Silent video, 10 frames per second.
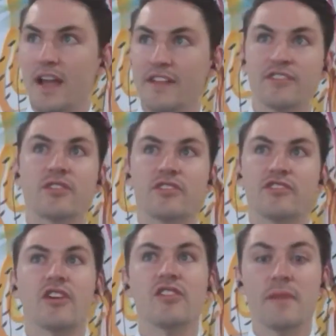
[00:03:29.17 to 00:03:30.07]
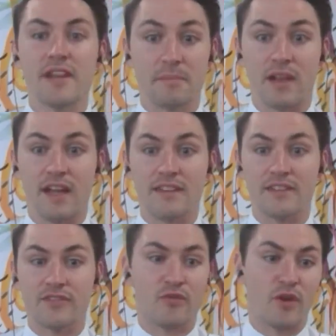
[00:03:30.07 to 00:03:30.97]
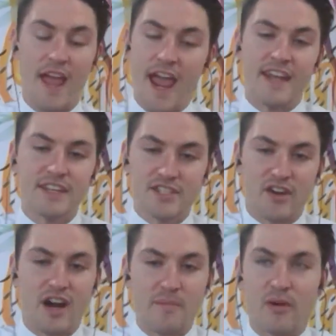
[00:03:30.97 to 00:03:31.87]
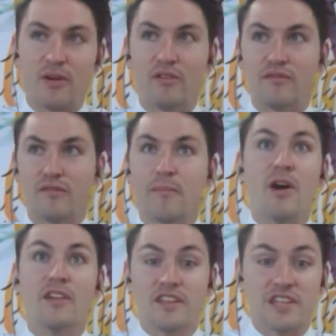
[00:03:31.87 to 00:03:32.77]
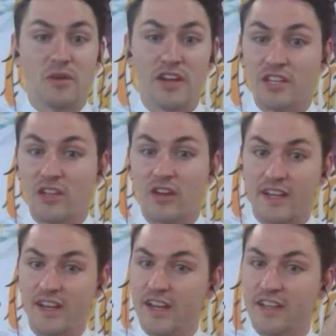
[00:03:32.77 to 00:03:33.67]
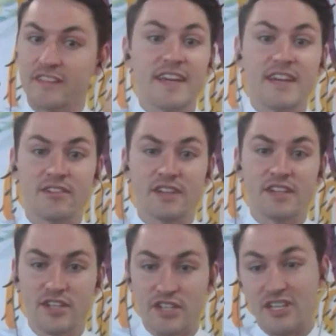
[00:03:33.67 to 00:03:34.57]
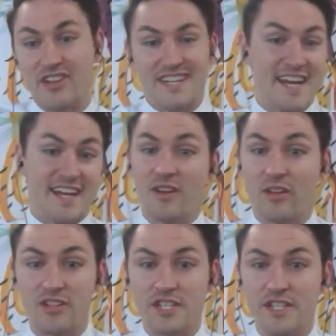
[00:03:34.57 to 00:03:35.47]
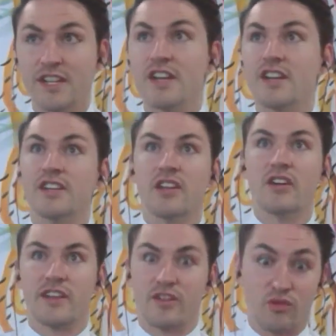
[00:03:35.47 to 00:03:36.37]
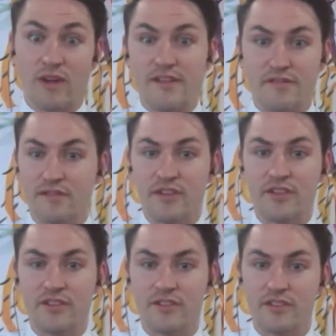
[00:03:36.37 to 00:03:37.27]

it's just got so many places for any type of person that you are. You like scenery, you like technology, you like great food.